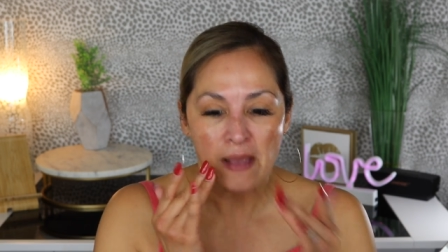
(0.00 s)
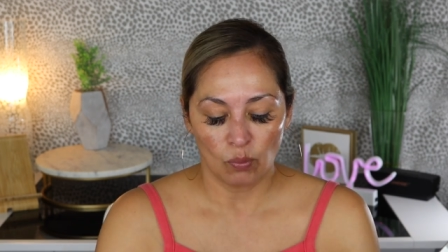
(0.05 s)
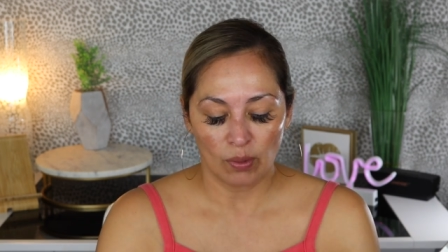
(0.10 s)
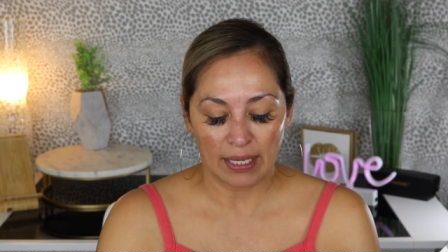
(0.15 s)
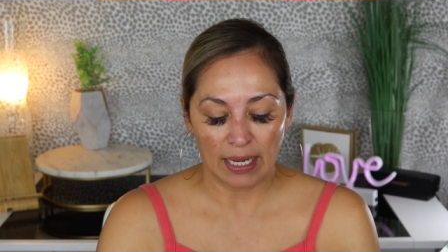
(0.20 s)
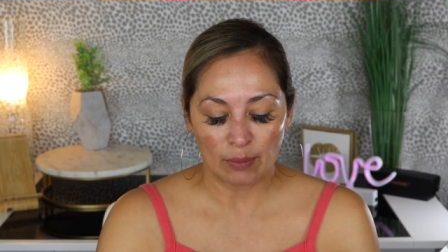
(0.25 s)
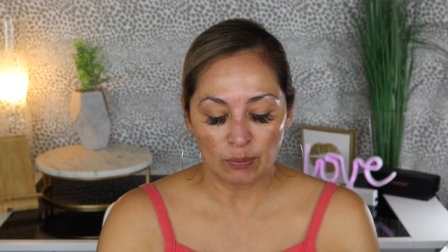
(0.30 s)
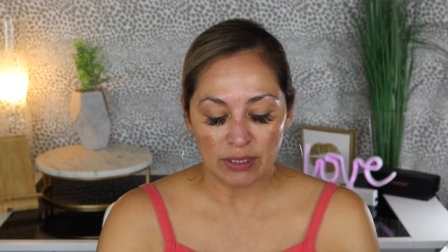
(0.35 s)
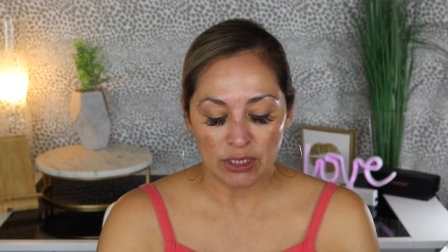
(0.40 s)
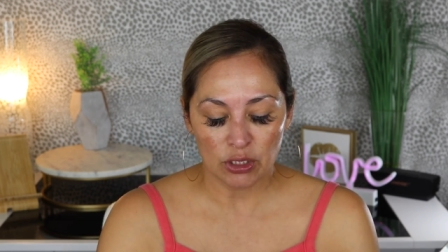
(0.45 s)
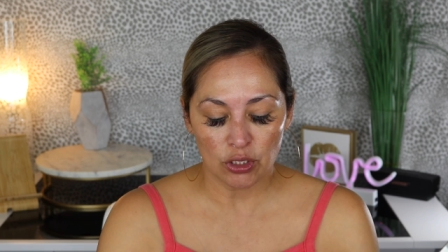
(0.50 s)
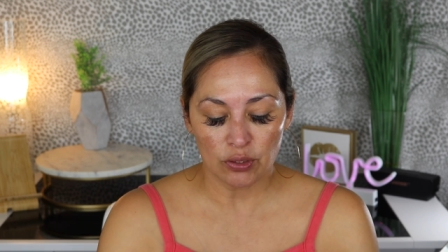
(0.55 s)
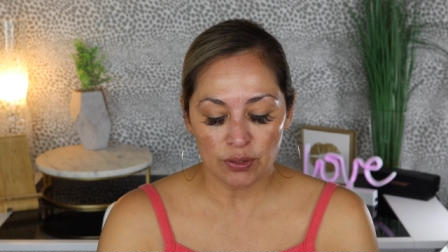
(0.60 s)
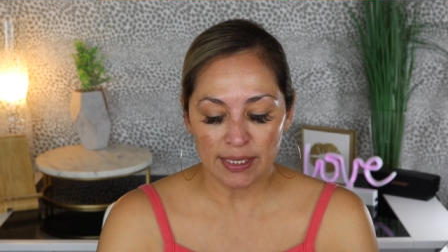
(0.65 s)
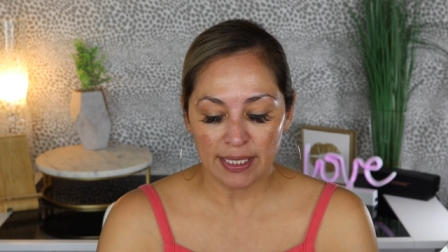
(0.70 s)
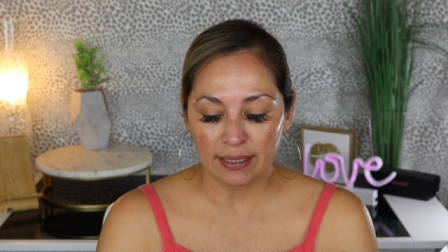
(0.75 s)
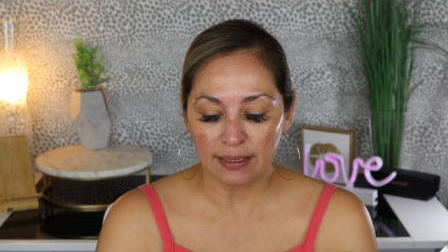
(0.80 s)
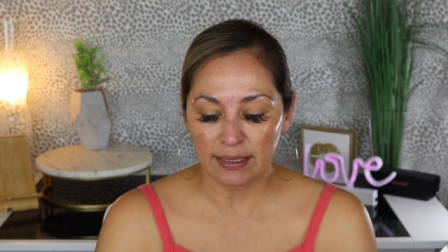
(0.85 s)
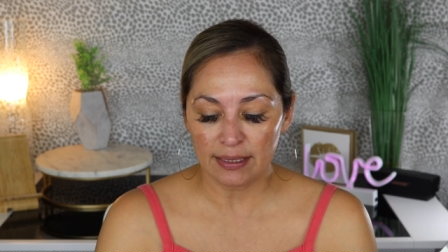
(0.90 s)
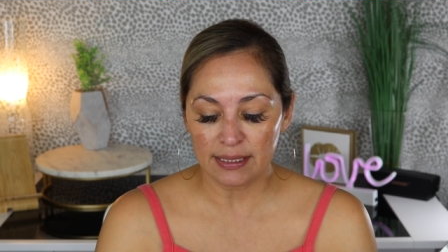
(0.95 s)
When I was
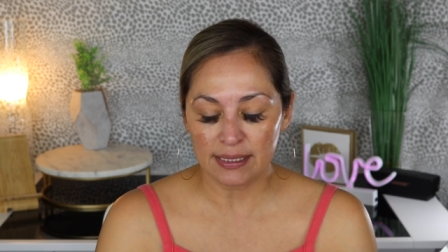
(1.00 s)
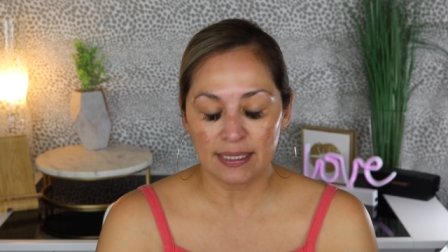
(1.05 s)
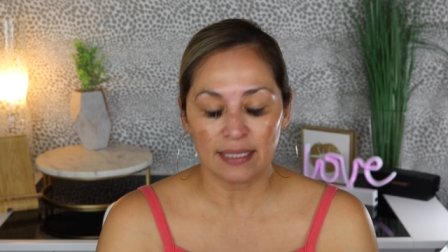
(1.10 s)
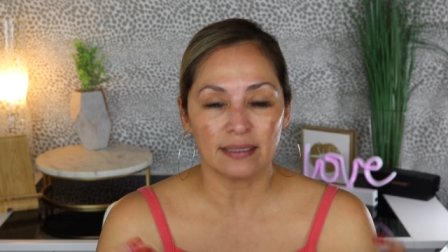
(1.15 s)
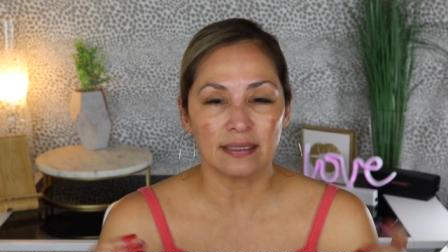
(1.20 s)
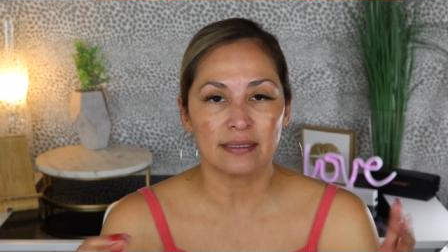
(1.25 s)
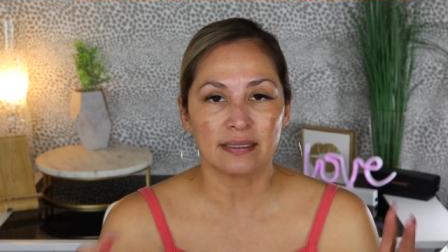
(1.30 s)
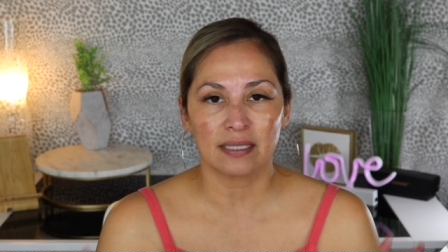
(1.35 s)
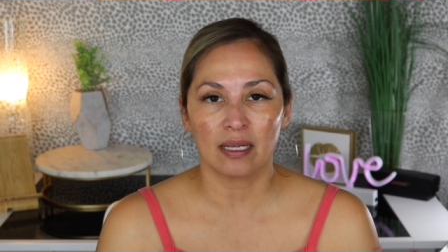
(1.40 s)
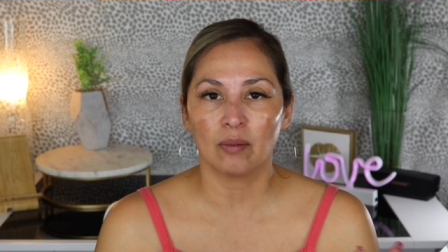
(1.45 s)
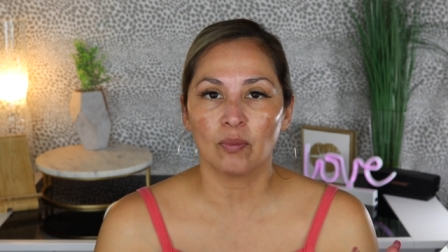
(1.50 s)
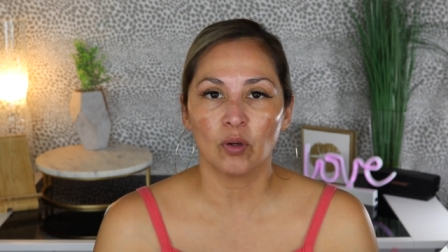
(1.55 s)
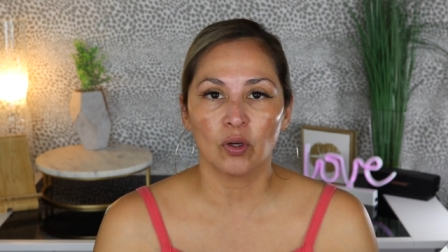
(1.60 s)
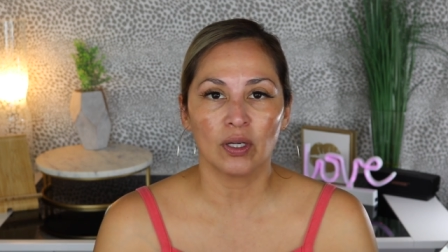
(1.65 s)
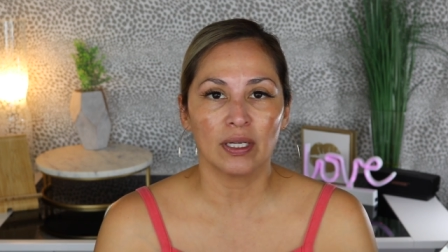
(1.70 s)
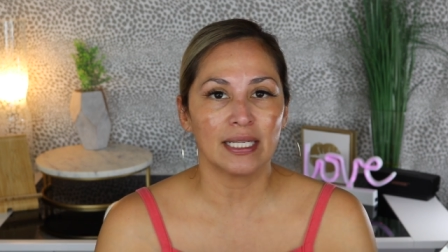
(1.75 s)
using this in the summer,